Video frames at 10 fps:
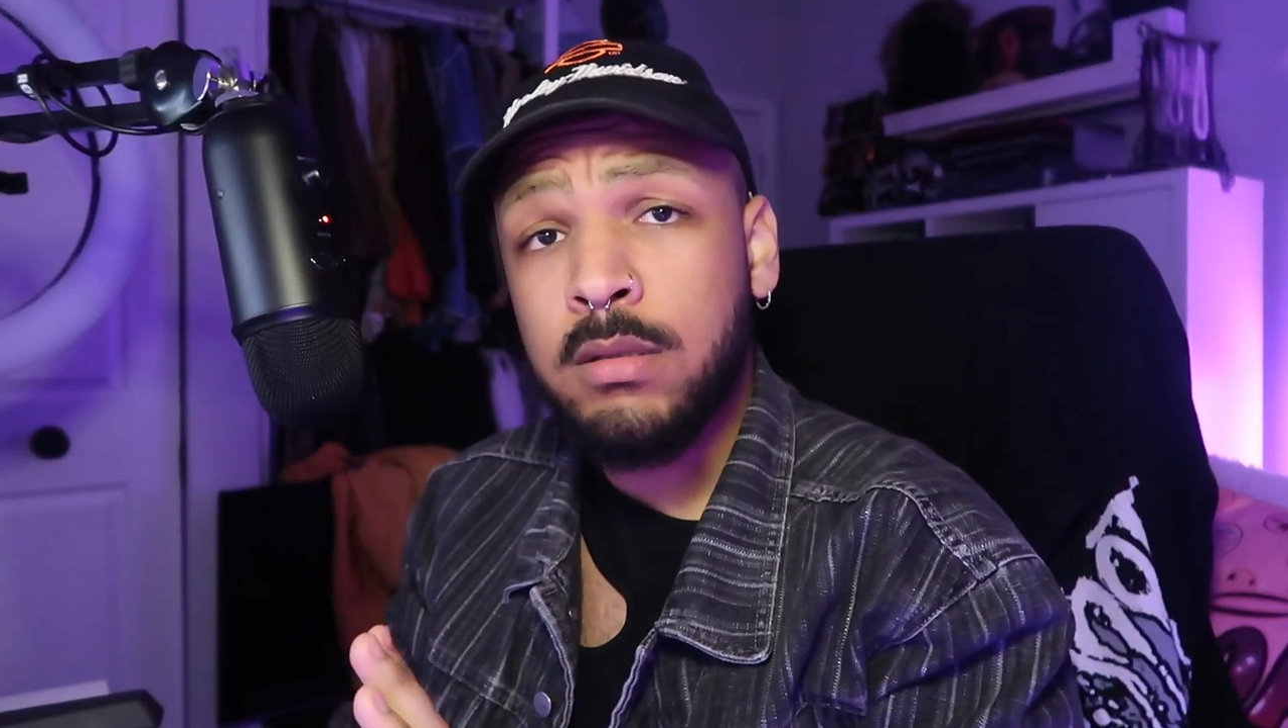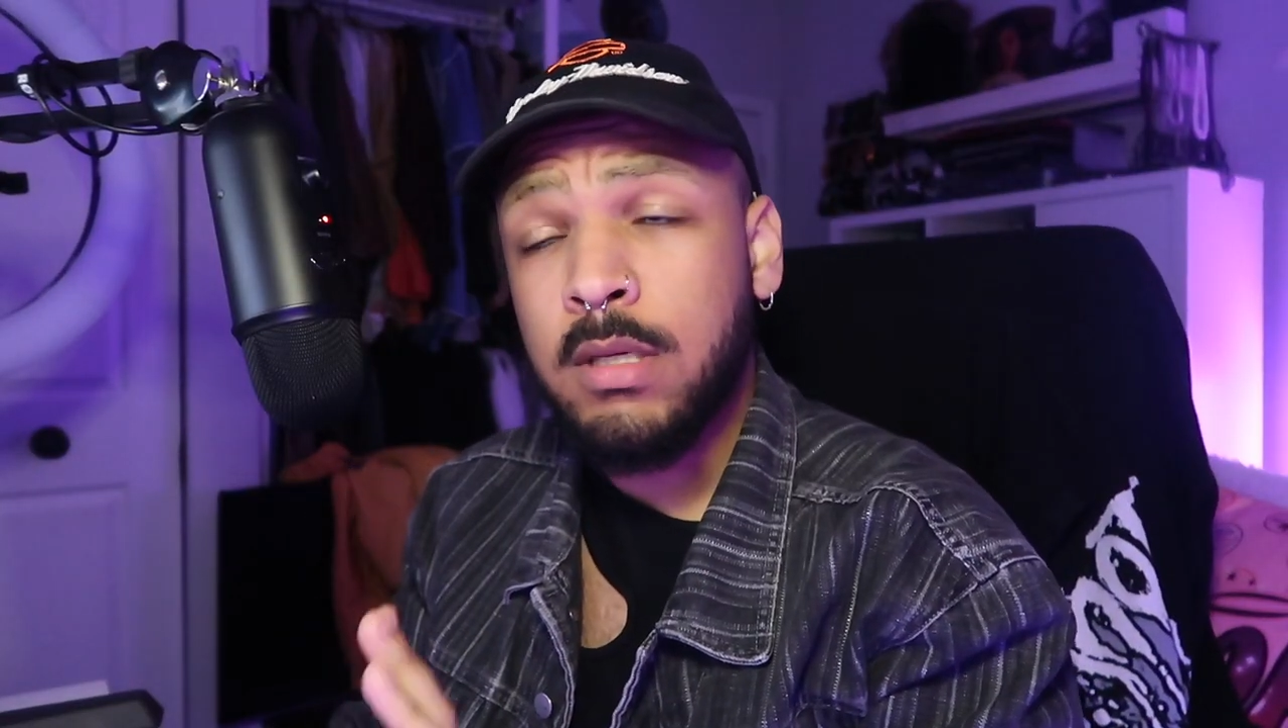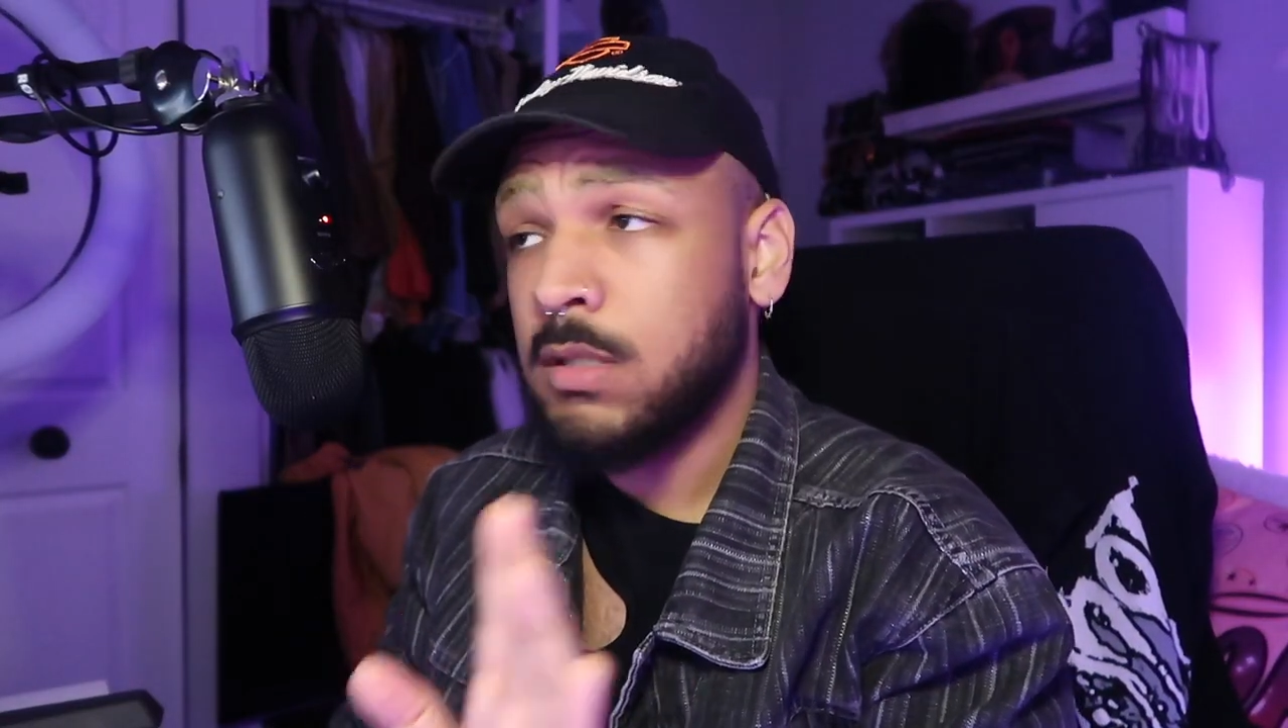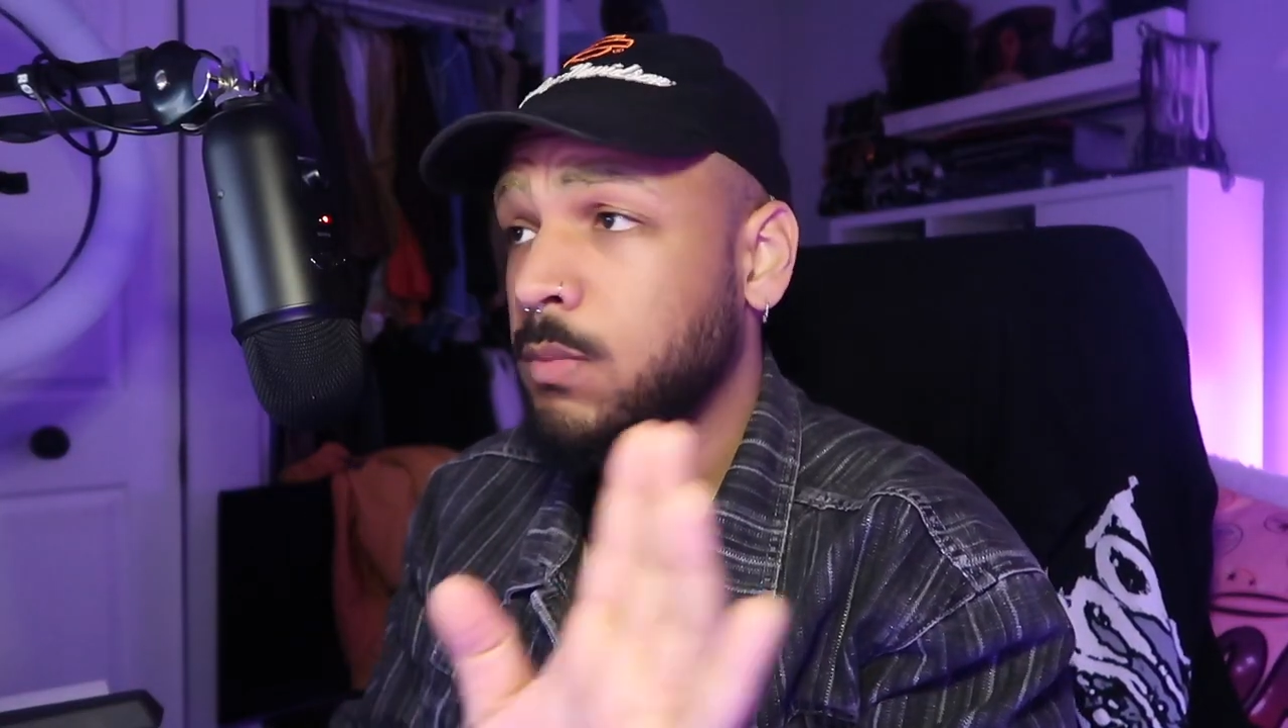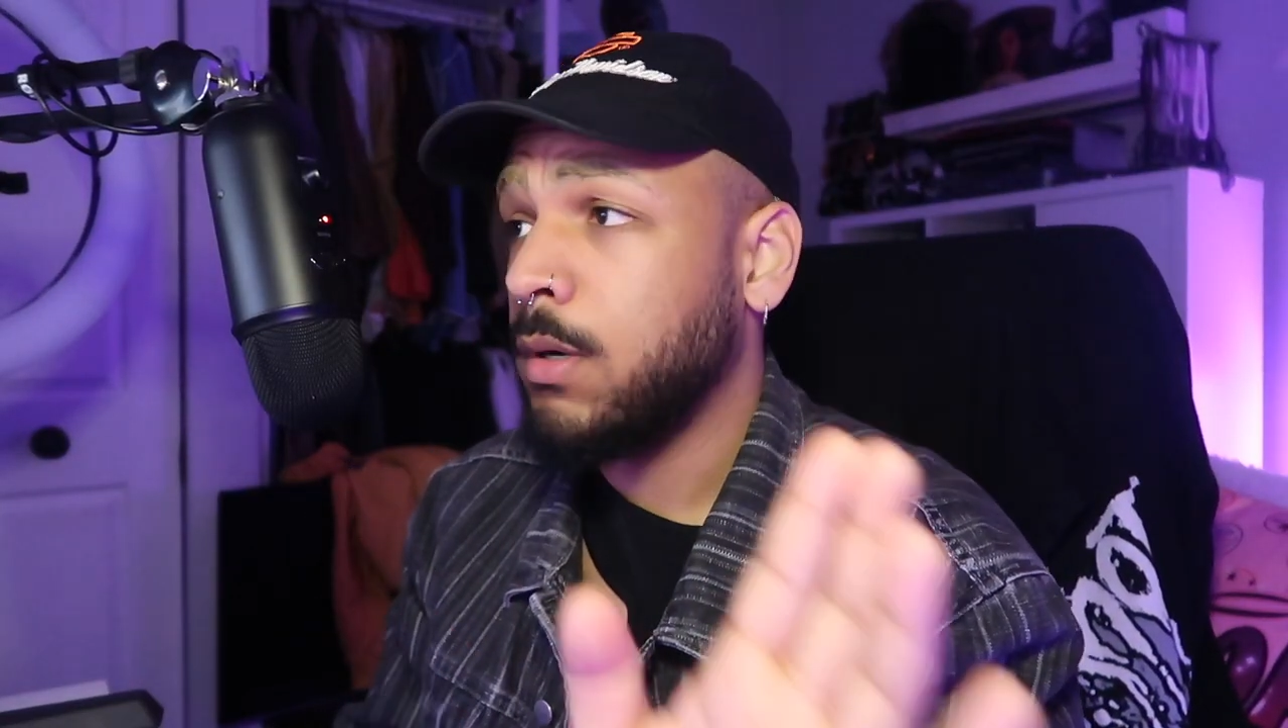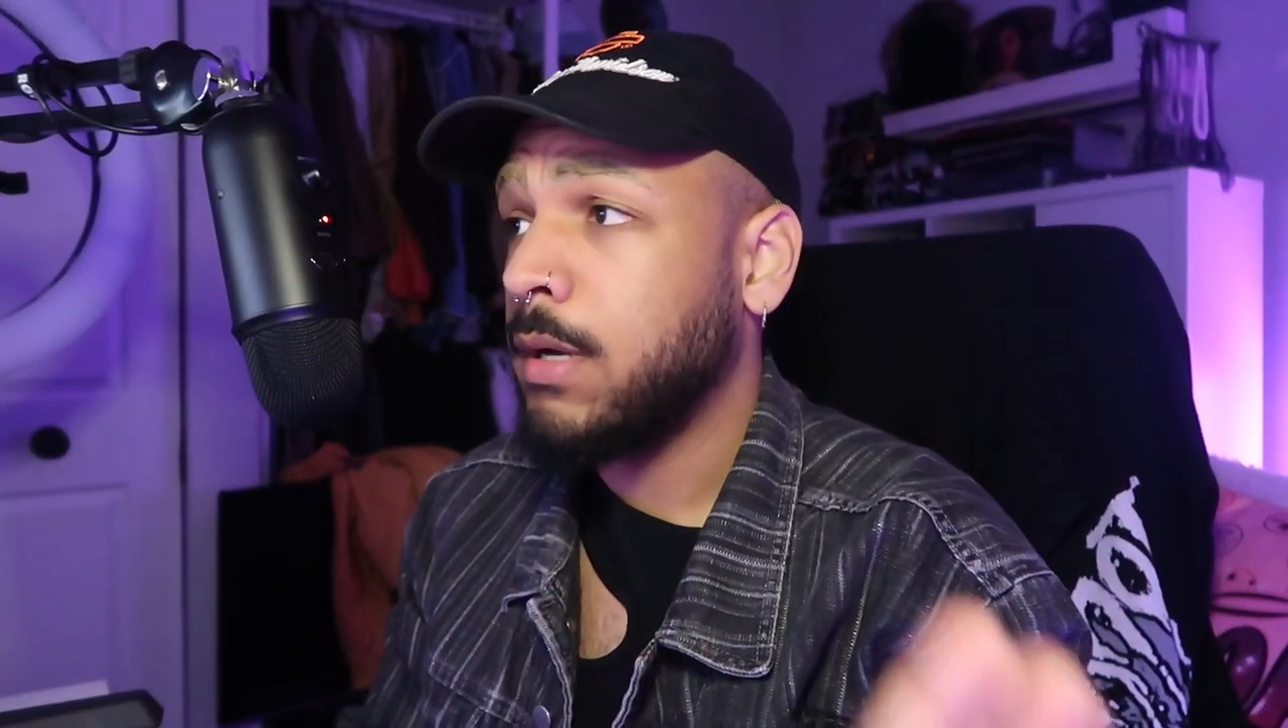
because we are